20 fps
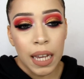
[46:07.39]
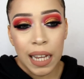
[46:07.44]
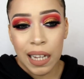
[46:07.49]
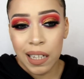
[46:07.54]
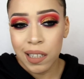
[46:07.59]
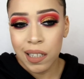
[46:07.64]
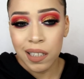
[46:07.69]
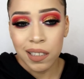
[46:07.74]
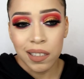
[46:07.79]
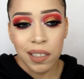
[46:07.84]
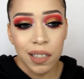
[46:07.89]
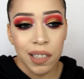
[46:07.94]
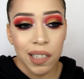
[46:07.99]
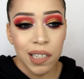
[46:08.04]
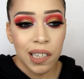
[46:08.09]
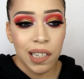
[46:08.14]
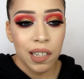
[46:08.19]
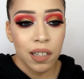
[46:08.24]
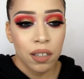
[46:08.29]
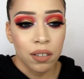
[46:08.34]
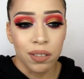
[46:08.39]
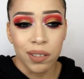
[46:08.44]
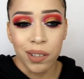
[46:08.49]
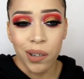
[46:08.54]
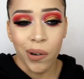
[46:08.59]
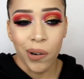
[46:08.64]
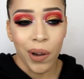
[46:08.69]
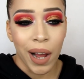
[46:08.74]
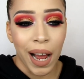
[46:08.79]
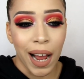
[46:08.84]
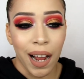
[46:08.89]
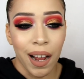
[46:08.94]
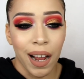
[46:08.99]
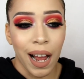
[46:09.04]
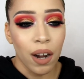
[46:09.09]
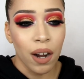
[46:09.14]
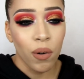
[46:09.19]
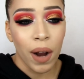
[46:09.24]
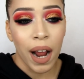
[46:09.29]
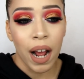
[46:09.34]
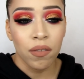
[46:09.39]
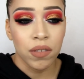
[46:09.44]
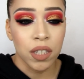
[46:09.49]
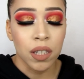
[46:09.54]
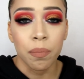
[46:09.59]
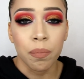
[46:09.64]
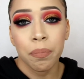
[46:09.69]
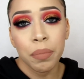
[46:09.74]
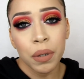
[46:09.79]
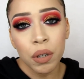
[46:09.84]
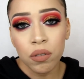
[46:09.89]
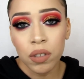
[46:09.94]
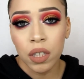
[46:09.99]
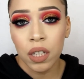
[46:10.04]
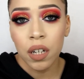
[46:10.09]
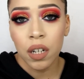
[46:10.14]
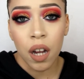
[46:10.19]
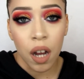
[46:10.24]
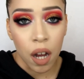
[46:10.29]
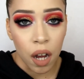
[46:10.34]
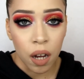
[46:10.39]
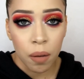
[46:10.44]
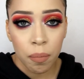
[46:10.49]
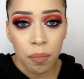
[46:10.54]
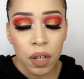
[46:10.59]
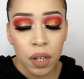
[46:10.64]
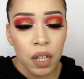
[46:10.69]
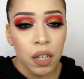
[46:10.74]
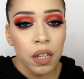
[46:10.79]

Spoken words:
It doesn't, you know, I don't have to build it up.